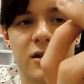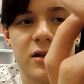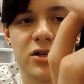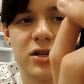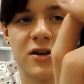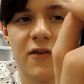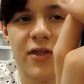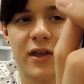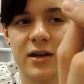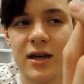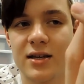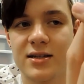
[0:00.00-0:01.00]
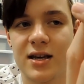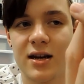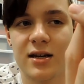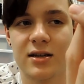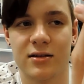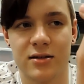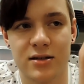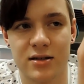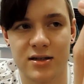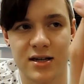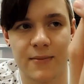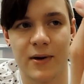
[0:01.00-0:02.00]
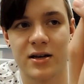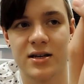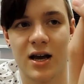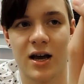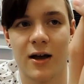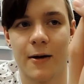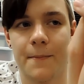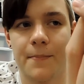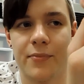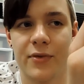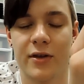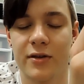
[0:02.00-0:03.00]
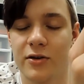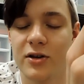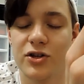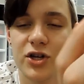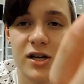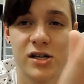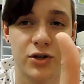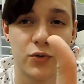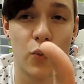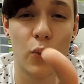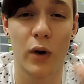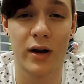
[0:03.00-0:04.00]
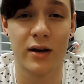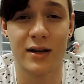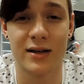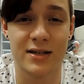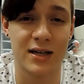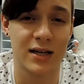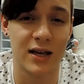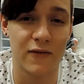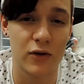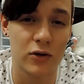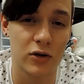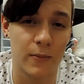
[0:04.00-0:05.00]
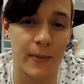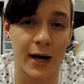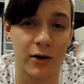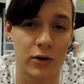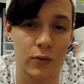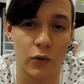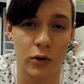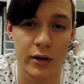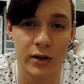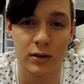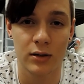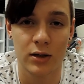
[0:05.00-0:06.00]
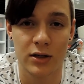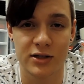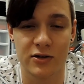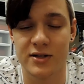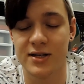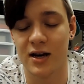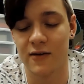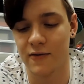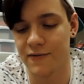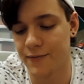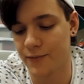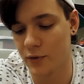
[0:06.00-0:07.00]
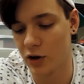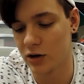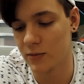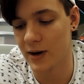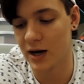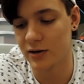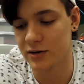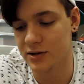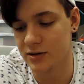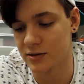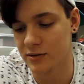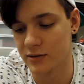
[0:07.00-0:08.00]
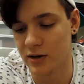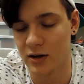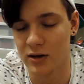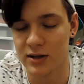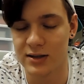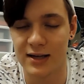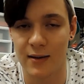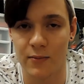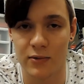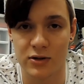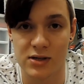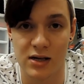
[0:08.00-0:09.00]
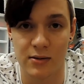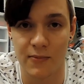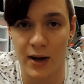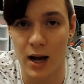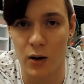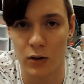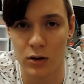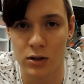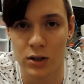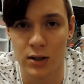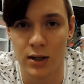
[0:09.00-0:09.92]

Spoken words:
you can change everything, date settings, the standby time. You can change when it's going to give you your battery warning. So instead of when your batteries are, at 10% power,